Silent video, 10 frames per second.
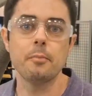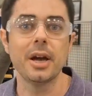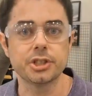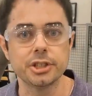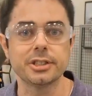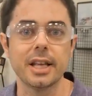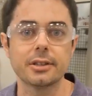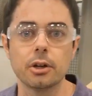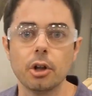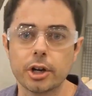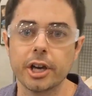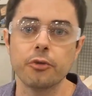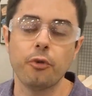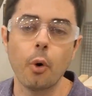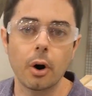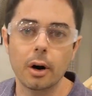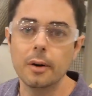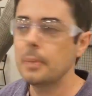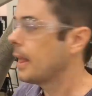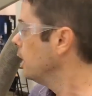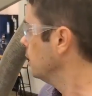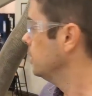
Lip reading: see if the laser is going to give